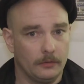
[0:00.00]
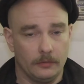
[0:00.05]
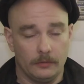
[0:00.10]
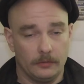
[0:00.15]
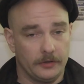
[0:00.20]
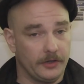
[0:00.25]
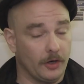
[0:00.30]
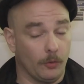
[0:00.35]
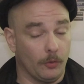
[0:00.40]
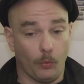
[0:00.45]

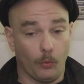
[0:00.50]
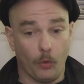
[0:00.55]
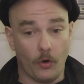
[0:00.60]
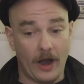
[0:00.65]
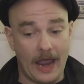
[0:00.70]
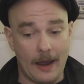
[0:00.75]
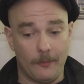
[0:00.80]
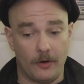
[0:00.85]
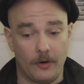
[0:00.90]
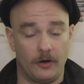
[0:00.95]
you know,
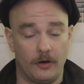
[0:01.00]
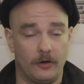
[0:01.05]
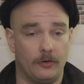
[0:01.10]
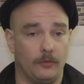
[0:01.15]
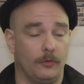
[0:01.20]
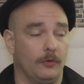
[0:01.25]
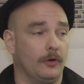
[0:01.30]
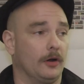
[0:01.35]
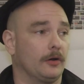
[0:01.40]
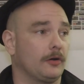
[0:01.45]
Warhammer
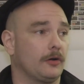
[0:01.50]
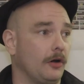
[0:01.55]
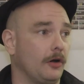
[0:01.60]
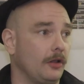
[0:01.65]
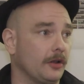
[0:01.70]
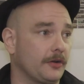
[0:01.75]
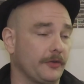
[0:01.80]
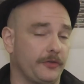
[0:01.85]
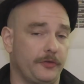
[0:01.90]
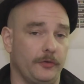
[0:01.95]
or Call of
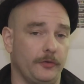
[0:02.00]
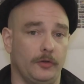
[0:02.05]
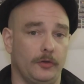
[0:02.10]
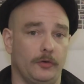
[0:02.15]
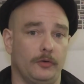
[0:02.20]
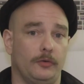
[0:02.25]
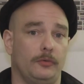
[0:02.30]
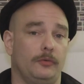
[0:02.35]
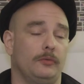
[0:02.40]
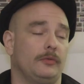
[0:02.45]

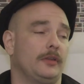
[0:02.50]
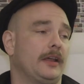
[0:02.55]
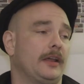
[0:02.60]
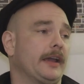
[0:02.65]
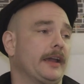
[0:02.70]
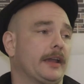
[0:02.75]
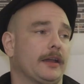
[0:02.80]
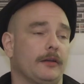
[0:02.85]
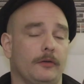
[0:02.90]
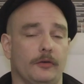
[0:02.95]
Cthulhu,
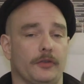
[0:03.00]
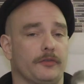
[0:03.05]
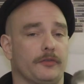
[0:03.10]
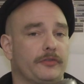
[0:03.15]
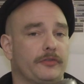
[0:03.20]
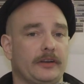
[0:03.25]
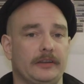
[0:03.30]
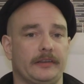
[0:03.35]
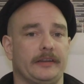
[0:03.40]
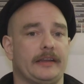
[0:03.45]
like, or the
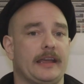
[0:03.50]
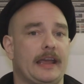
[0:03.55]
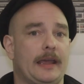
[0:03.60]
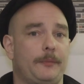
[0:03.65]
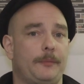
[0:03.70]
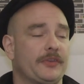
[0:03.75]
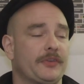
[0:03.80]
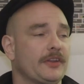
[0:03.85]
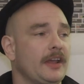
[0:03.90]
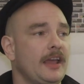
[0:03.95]
Free League
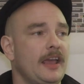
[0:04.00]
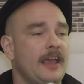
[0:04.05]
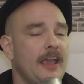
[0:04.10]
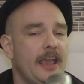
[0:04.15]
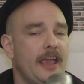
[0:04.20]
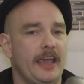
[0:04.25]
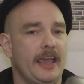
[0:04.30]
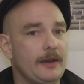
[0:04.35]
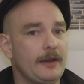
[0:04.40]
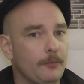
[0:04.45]
games,
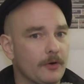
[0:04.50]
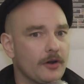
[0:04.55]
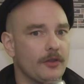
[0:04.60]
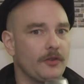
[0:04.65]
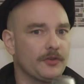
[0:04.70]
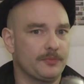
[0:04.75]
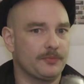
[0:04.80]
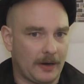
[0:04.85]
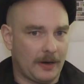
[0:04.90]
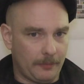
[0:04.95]
any one of
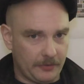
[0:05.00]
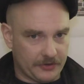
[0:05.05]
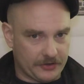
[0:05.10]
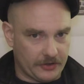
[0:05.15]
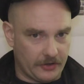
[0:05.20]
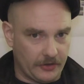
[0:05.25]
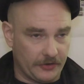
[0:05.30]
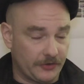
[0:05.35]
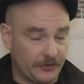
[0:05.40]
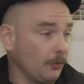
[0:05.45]
those
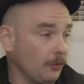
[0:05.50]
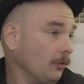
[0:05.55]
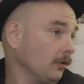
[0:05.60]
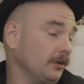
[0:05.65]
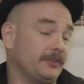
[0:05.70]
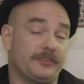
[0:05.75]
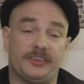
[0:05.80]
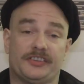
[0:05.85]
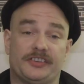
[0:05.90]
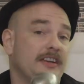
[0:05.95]
publishers, or
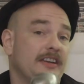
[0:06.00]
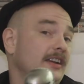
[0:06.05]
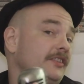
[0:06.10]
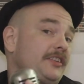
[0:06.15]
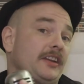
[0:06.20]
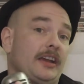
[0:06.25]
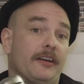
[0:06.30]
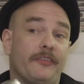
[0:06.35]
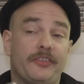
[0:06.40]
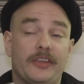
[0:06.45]
to say
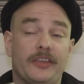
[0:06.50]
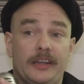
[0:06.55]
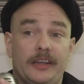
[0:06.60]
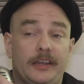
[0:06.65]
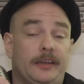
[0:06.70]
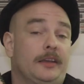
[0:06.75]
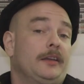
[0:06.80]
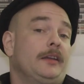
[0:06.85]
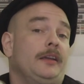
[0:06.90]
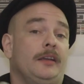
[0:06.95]
nothing of the
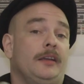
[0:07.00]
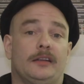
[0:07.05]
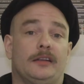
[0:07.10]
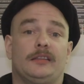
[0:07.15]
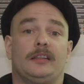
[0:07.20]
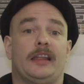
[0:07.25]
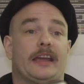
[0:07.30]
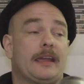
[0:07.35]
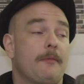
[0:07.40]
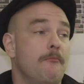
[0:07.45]

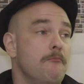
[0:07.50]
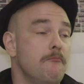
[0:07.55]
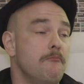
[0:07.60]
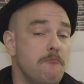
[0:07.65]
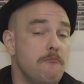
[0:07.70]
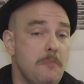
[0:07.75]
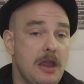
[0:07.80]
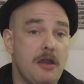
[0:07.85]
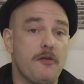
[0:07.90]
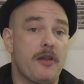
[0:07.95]
like
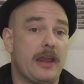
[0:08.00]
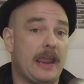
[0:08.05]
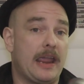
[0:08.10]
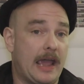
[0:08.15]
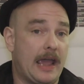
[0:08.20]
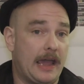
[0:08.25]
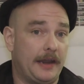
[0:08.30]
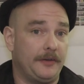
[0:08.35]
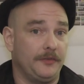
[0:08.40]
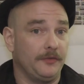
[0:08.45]

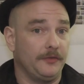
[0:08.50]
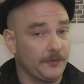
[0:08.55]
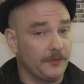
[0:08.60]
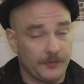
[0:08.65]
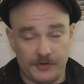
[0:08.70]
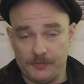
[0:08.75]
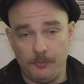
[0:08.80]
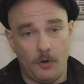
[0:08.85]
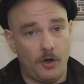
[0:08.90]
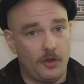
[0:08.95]
myriad
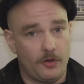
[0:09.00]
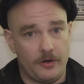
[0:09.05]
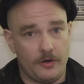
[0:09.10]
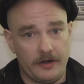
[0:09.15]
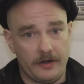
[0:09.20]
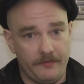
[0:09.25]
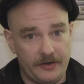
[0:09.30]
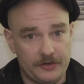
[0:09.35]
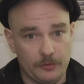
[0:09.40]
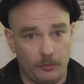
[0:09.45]
smaller
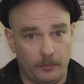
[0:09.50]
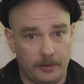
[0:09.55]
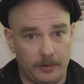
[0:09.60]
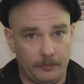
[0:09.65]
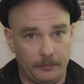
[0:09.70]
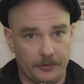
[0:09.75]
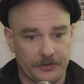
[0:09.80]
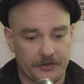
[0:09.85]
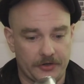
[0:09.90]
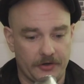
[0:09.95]
individual
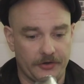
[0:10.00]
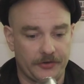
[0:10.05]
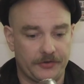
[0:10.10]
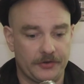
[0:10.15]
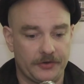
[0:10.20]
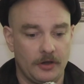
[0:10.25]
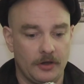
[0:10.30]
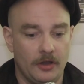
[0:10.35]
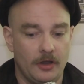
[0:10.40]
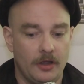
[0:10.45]
publishers,
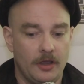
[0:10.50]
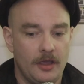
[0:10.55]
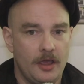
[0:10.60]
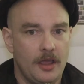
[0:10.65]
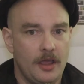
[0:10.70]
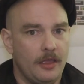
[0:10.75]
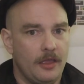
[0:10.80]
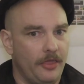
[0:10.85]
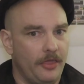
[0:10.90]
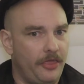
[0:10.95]

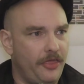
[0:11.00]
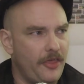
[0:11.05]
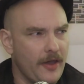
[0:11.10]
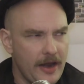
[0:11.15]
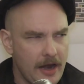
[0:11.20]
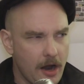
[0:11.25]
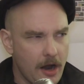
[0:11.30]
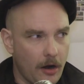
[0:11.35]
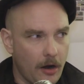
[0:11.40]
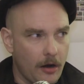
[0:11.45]
they
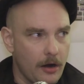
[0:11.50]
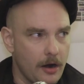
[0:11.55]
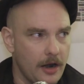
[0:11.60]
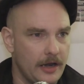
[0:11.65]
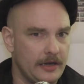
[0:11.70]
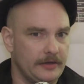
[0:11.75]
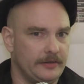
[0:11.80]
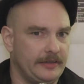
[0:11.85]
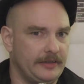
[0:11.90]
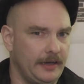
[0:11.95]

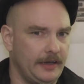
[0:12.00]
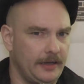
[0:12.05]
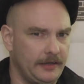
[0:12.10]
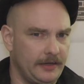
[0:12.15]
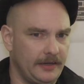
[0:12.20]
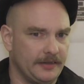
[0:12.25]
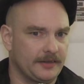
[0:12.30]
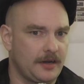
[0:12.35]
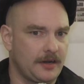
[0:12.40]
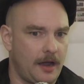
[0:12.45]
aren't
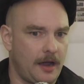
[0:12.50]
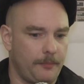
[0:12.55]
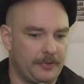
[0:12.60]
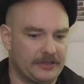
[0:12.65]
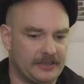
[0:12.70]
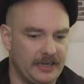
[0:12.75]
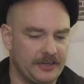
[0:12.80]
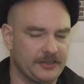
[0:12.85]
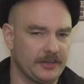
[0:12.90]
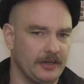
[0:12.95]
D&D's
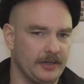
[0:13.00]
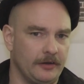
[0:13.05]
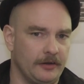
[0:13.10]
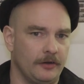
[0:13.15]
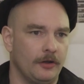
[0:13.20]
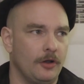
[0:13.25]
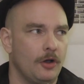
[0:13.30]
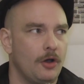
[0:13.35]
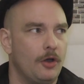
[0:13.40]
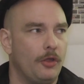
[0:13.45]
competition.
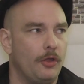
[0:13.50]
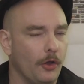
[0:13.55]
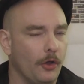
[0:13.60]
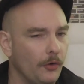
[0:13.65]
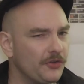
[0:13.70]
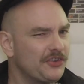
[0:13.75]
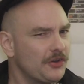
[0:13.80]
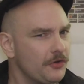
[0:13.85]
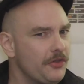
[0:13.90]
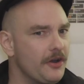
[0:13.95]

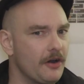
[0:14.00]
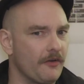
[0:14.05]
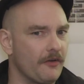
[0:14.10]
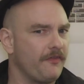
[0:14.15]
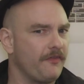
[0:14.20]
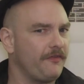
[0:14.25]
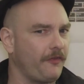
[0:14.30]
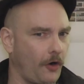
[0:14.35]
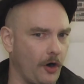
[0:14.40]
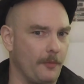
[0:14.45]
Those are their
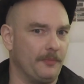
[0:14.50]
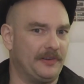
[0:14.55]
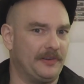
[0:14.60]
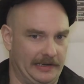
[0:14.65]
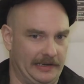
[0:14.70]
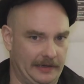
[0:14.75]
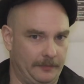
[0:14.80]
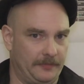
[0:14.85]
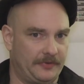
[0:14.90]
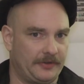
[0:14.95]
farm
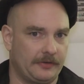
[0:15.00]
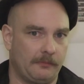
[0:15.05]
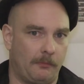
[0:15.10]
teams.